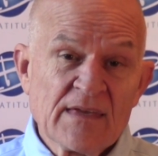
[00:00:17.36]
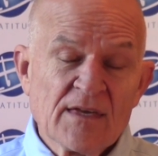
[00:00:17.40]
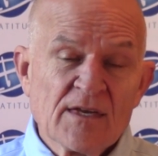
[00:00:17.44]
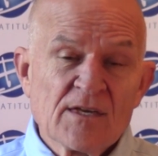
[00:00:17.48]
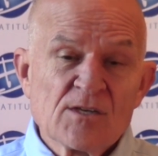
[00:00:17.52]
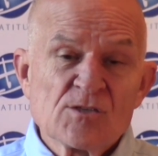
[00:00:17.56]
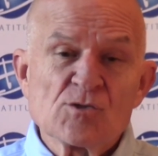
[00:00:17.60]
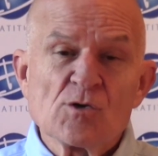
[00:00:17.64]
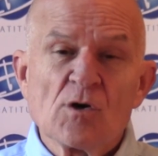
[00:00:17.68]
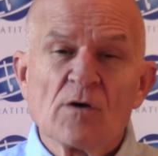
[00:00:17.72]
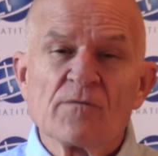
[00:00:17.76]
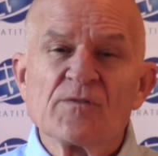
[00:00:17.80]

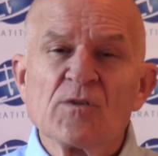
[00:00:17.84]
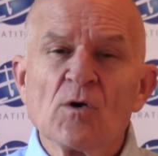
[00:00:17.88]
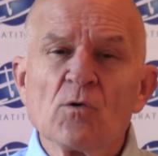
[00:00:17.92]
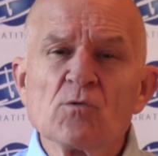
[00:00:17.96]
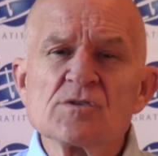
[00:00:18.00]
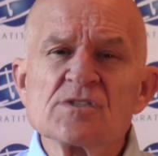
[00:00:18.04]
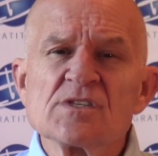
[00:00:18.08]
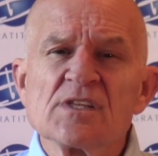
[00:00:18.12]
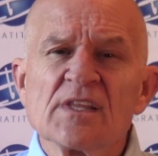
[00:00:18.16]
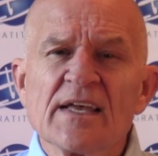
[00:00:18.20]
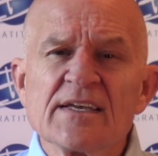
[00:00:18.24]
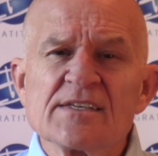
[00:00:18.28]
So if
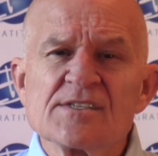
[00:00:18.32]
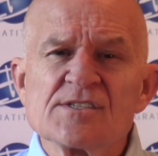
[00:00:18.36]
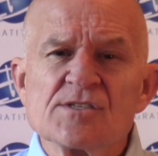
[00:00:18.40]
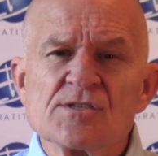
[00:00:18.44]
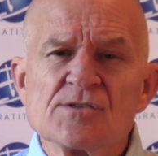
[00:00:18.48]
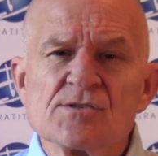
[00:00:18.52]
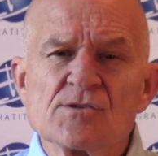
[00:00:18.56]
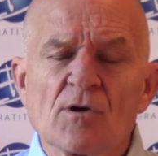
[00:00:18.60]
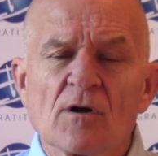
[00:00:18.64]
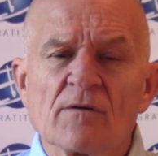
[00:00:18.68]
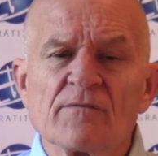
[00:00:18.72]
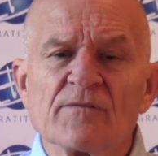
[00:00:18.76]
those
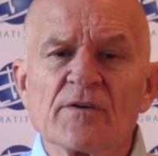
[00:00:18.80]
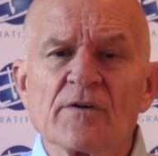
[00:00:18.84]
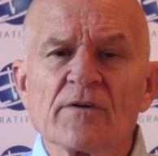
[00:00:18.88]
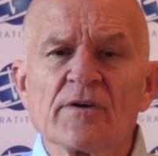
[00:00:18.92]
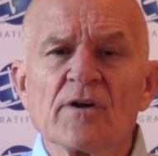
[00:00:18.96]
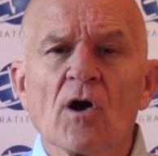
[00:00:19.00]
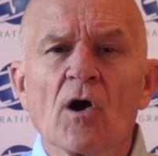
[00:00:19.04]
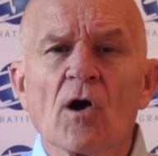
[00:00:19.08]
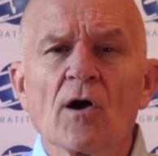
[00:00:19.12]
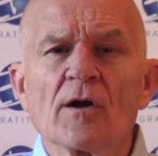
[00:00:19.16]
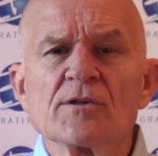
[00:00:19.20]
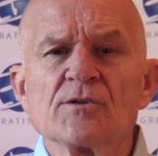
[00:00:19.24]
lessons are very
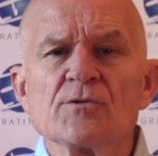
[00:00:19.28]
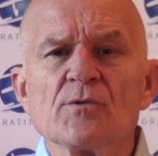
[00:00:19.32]
hard